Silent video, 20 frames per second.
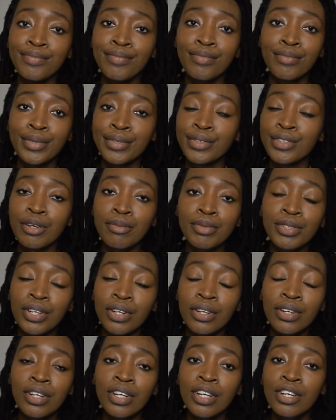
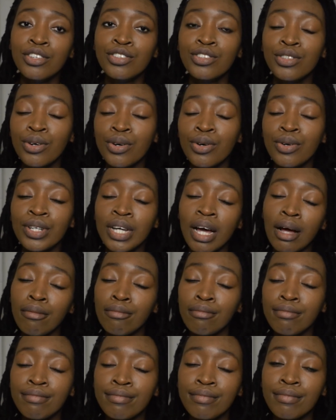prescription. So yeah.
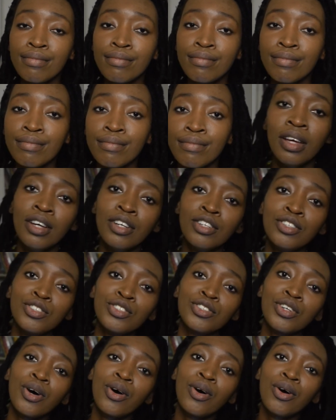
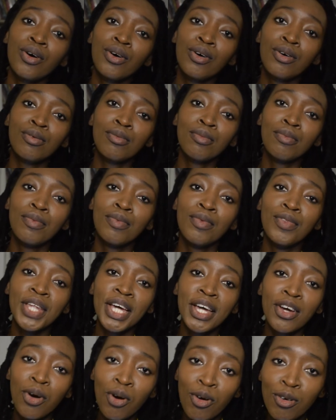So
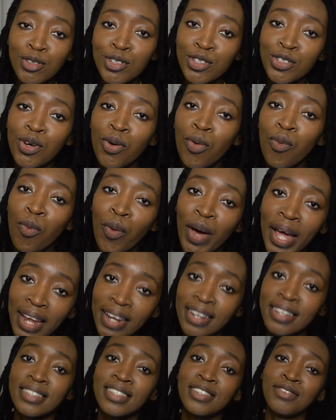they also
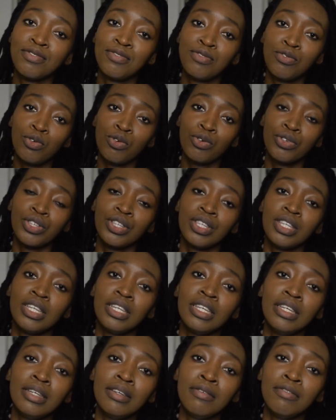went for
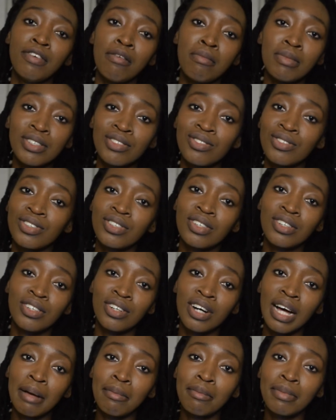the
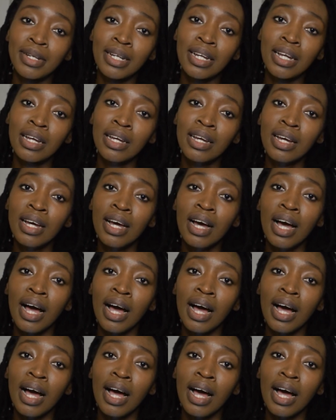pharmaceutical company